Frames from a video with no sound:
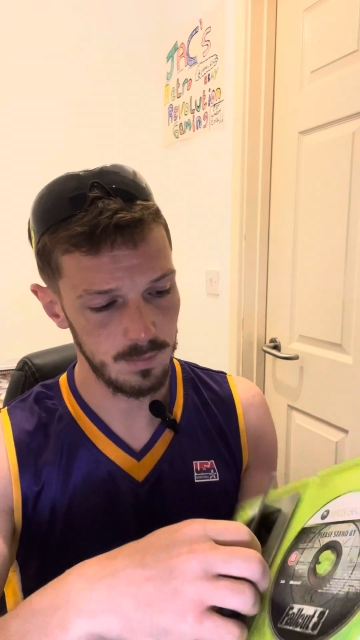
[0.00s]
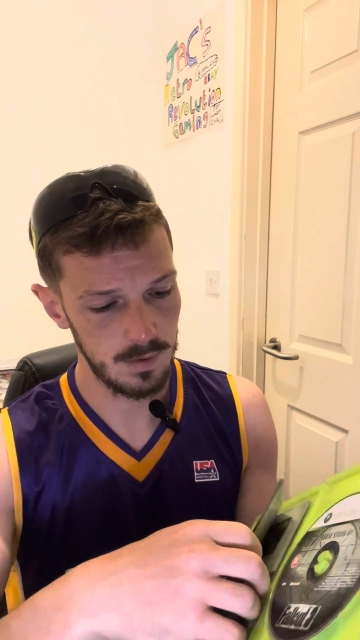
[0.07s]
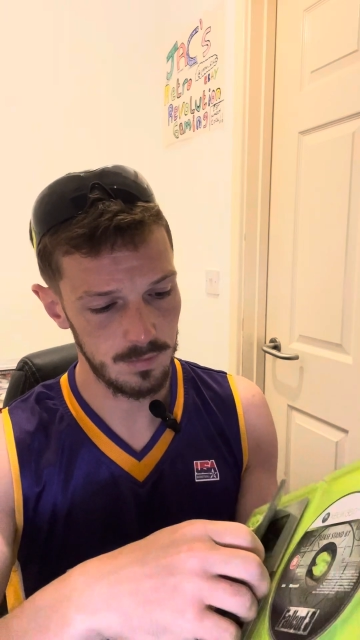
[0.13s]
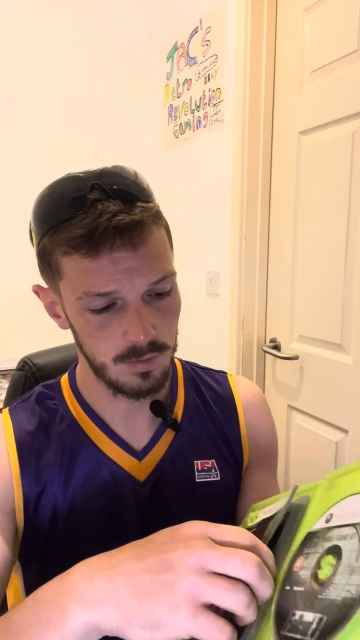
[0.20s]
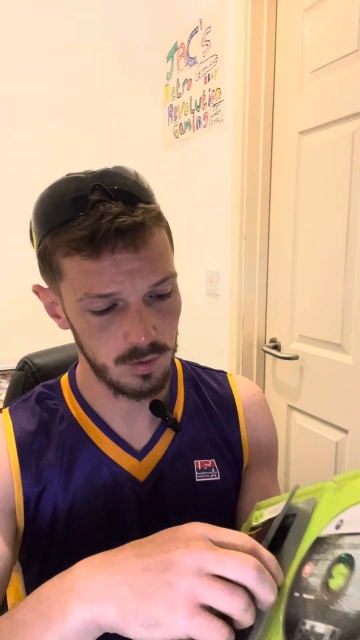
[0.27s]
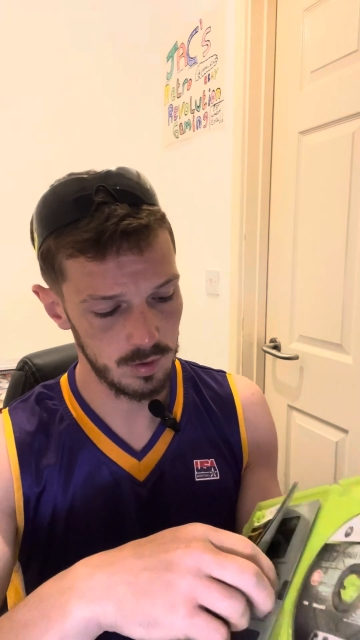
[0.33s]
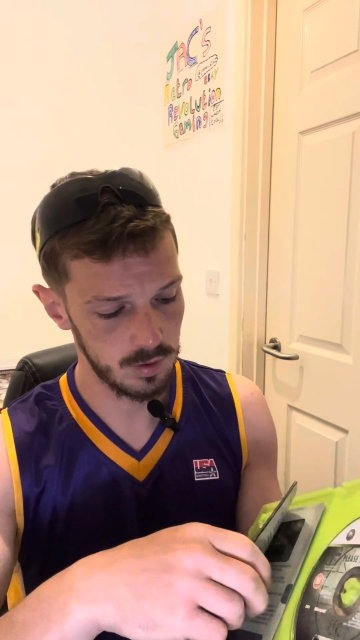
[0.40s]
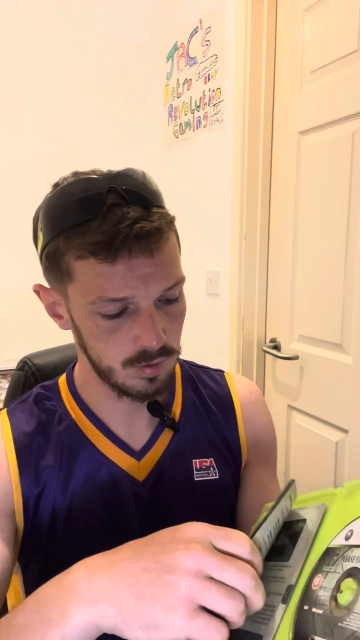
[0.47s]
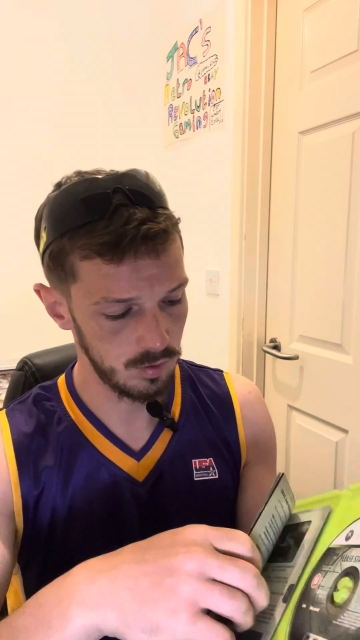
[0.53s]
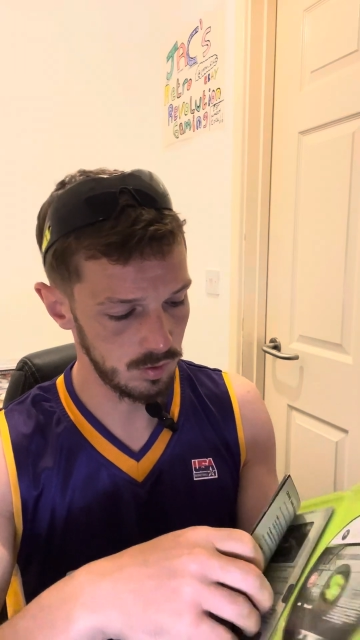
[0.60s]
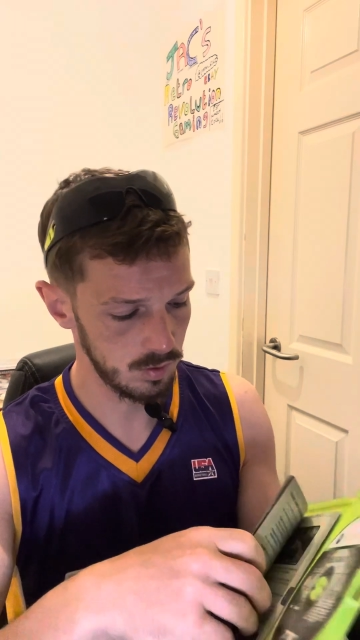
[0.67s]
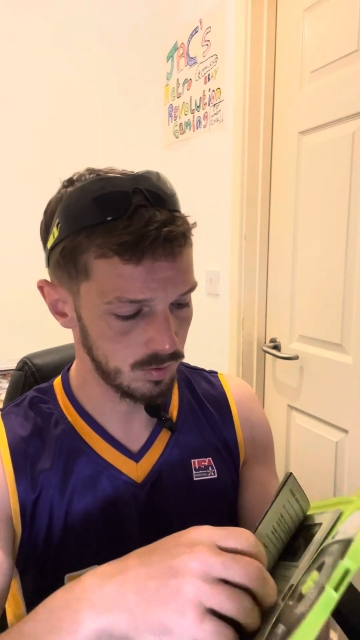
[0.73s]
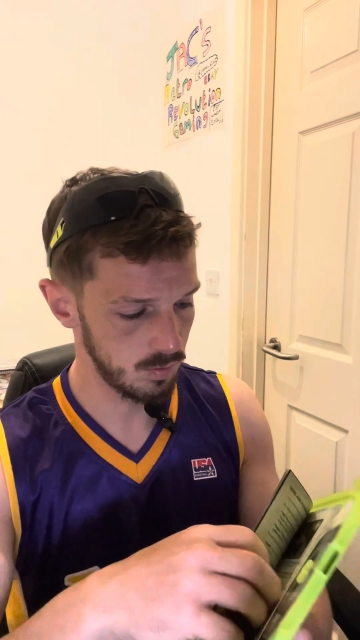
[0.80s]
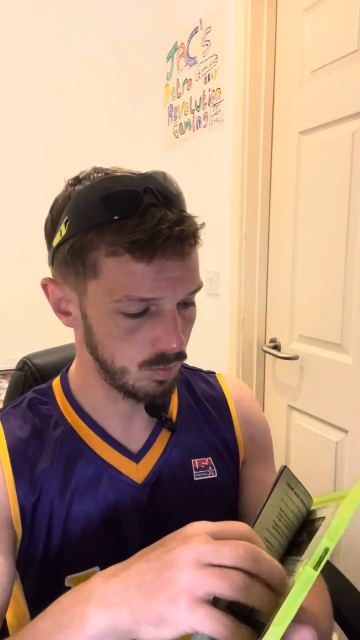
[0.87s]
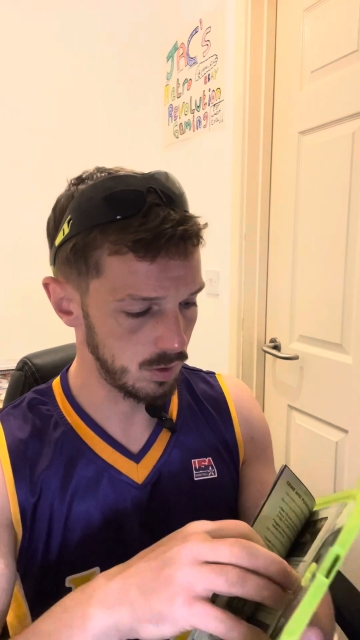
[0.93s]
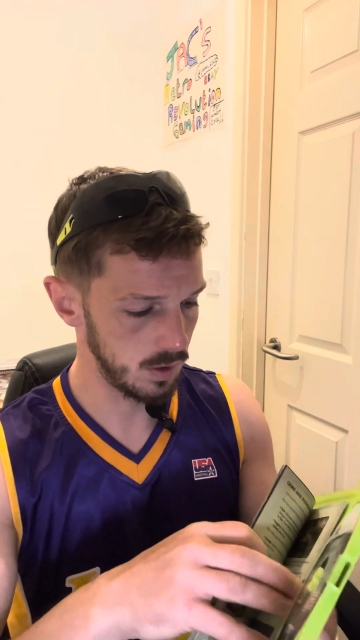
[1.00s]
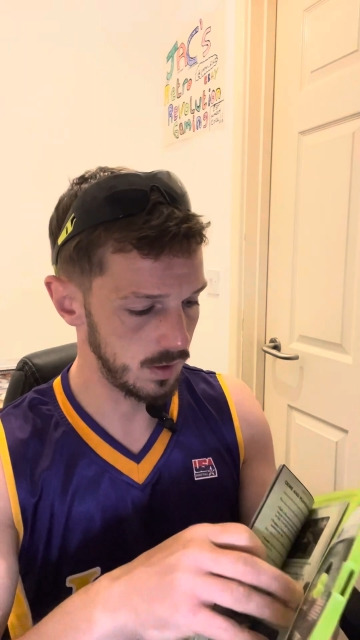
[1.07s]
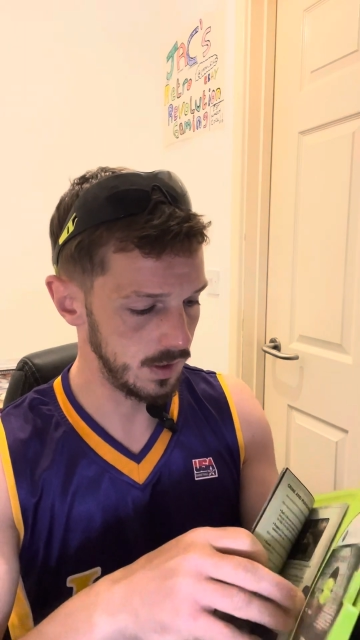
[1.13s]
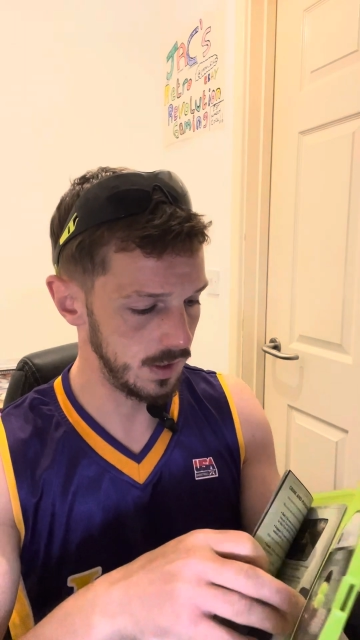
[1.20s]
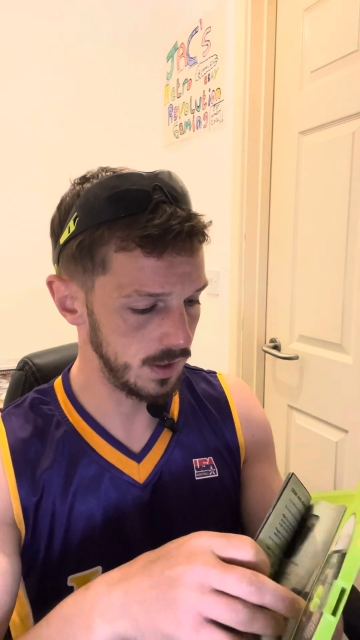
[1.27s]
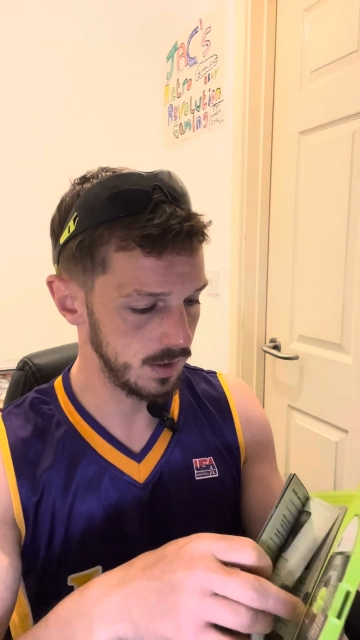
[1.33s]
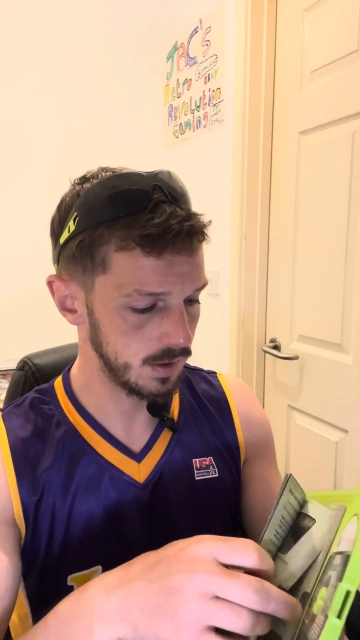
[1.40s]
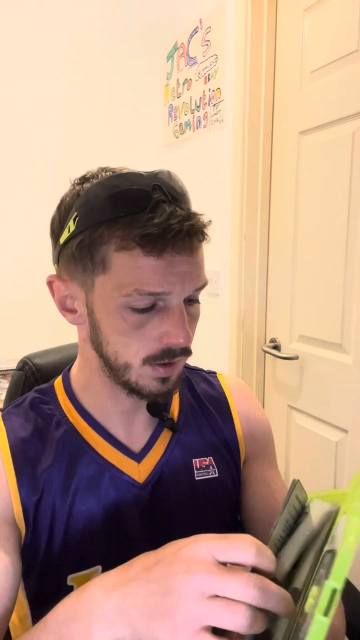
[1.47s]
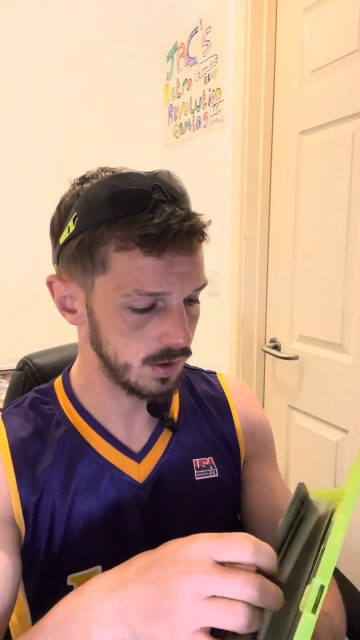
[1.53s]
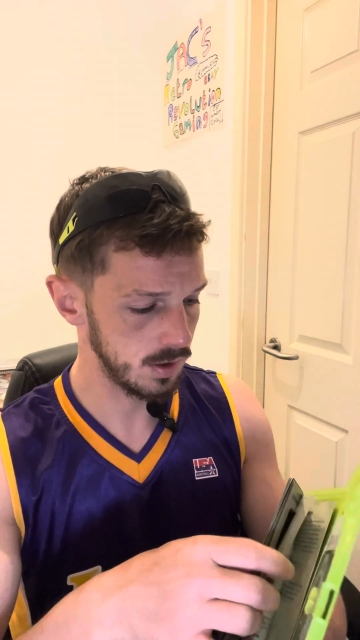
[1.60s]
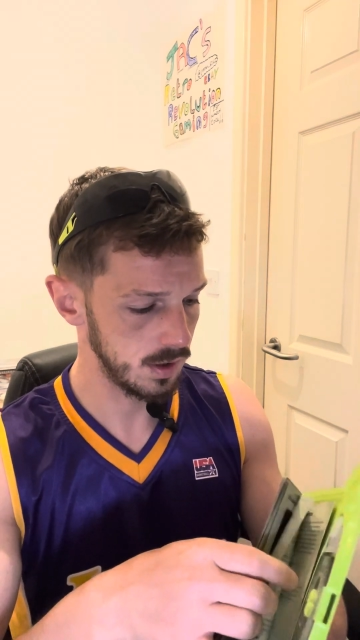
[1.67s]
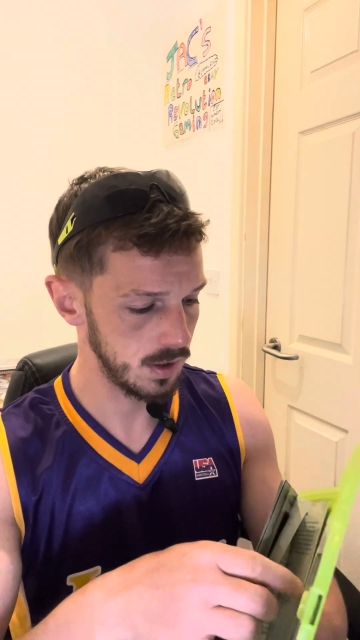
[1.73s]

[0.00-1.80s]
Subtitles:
I've already sold one of these,